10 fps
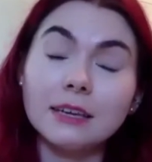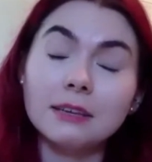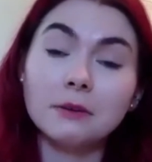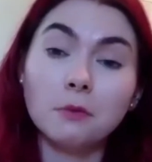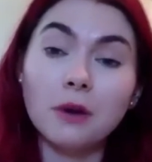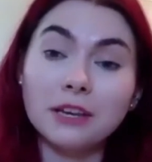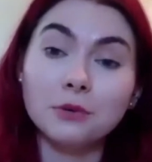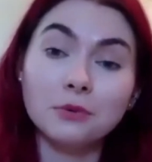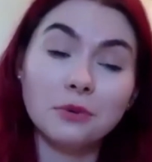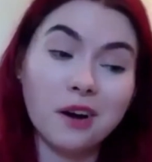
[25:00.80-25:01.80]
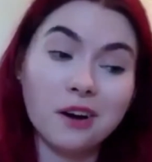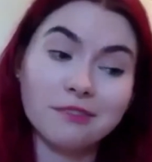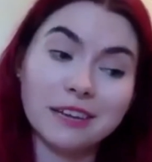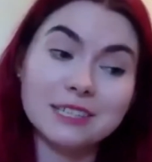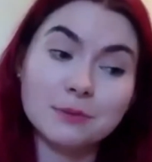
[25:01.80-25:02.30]
when you are
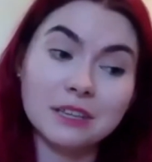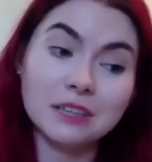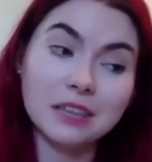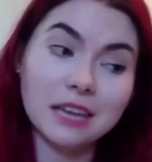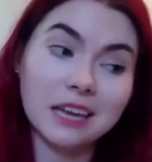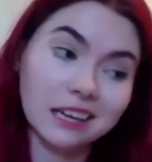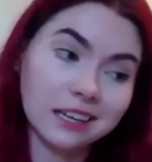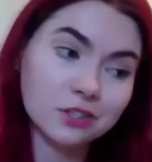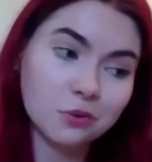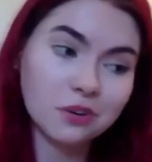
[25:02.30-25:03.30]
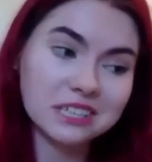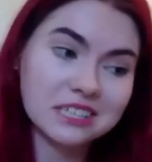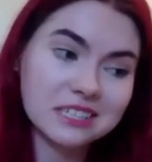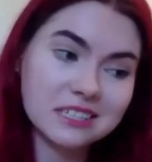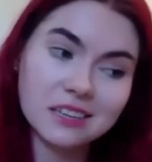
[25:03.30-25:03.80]
faced with a
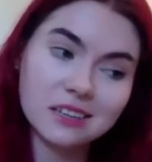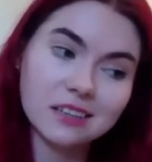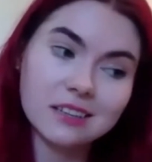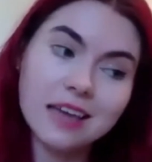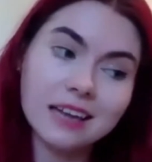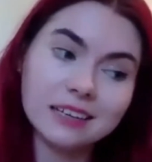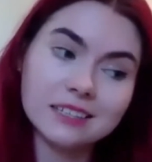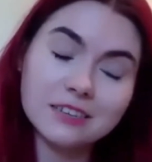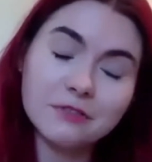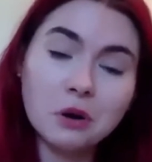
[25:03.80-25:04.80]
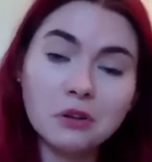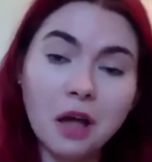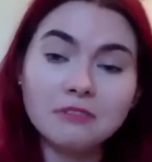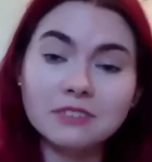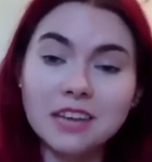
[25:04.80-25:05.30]
choice that is difficult,
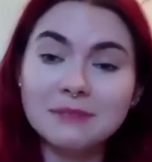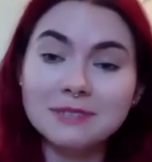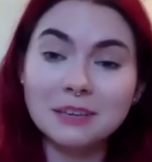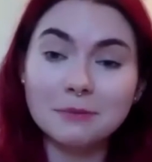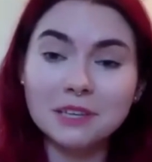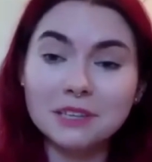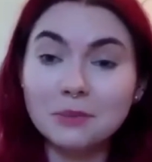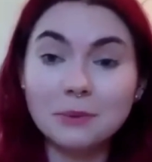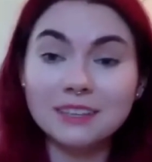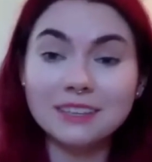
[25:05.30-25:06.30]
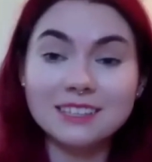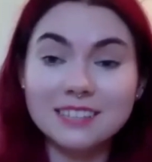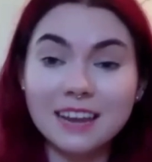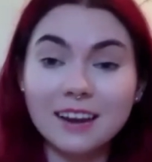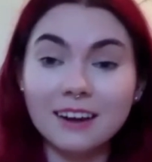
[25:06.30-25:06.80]
oftentimes it can be interpreted as
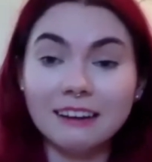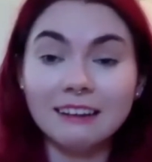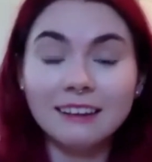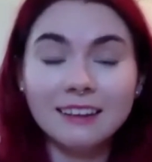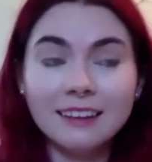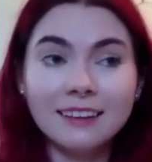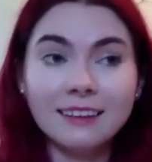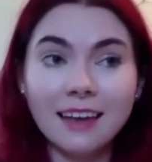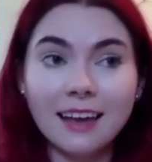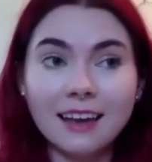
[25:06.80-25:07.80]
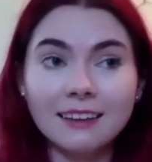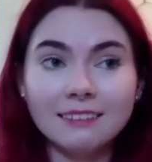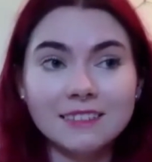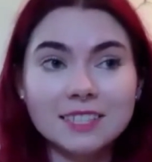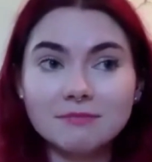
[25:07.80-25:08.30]
scary.
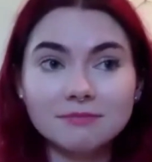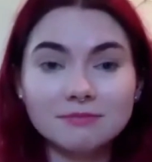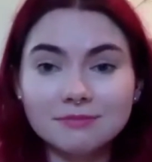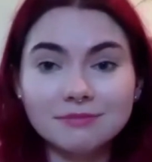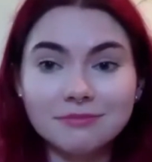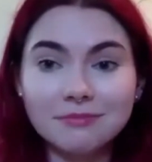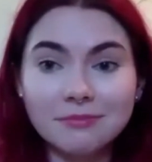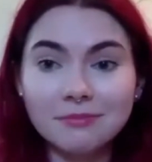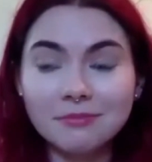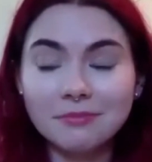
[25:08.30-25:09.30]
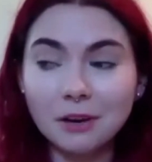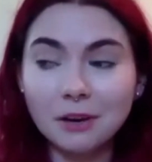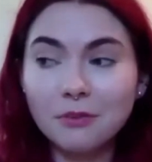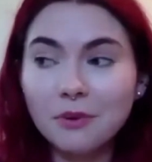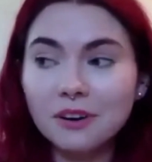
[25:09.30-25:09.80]
And
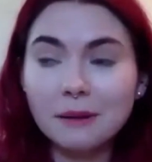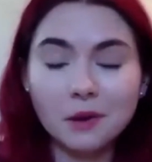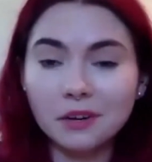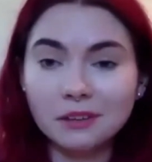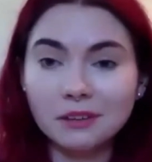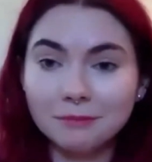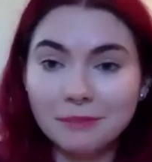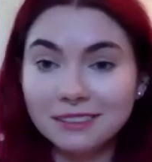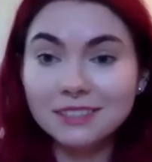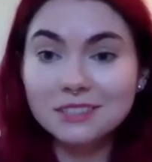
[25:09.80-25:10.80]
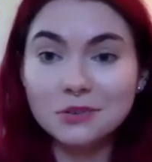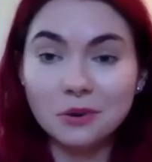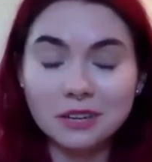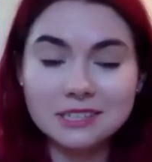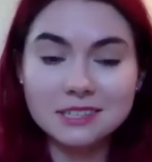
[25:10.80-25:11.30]
therefore, I'm going to make this
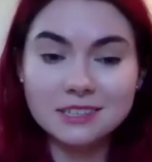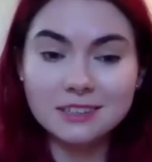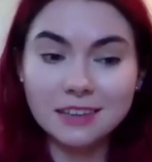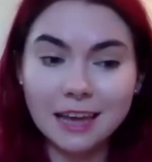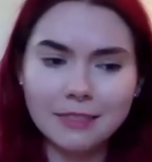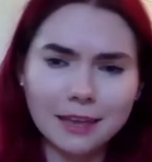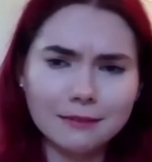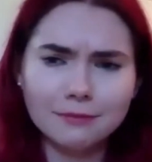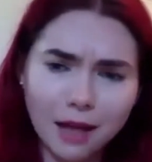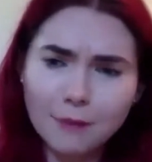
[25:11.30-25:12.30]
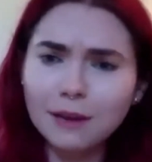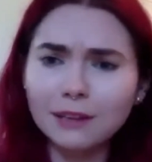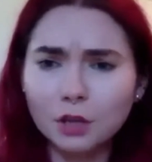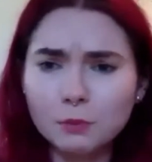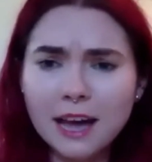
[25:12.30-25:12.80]
choice And then I might
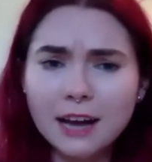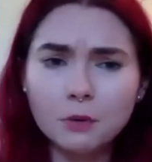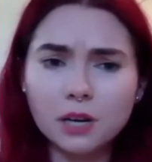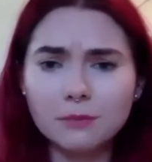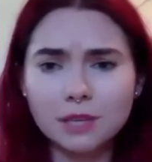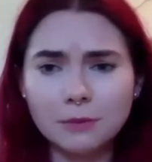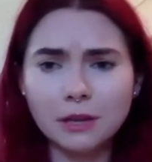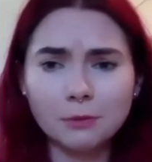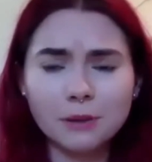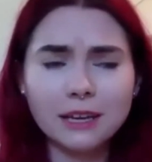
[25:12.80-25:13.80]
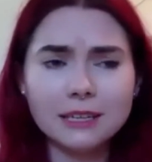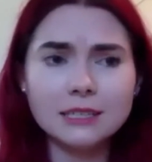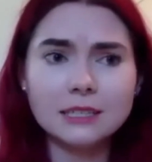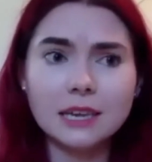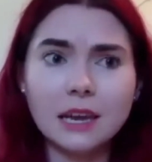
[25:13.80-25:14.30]
look back when I'm in a better place
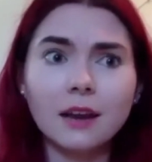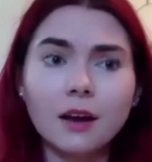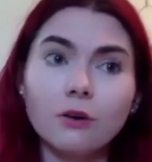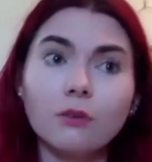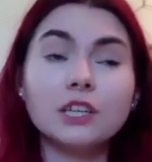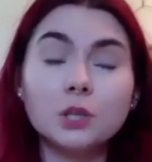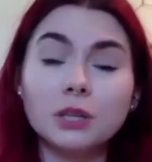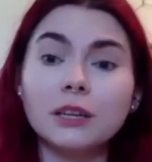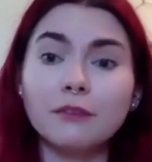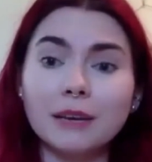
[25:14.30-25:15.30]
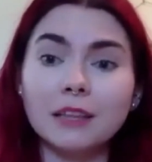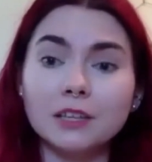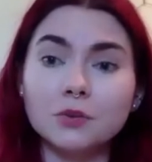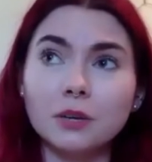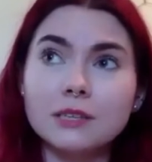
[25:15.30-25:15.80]
and say, oh, I shouldn't have made that
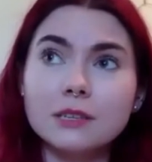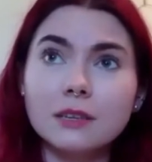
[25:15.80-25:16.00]
choice.